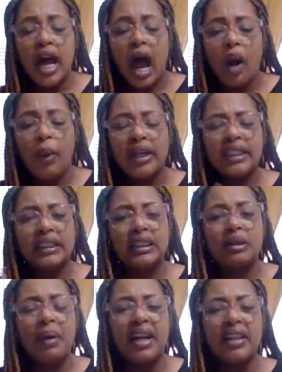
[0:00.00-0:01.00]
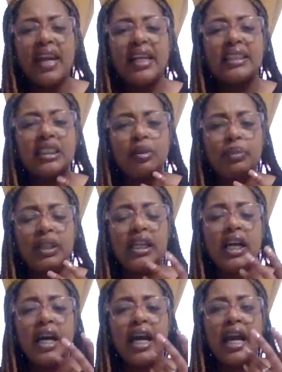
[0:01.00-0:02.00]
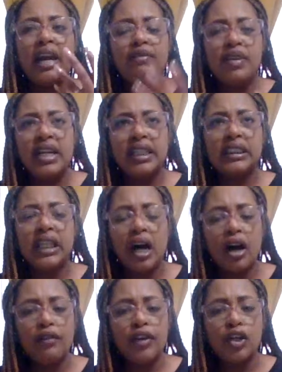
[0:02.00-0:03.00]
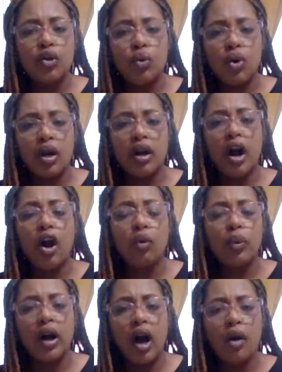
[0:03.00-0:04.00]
All right, this is somebody that is simply envious of your aura,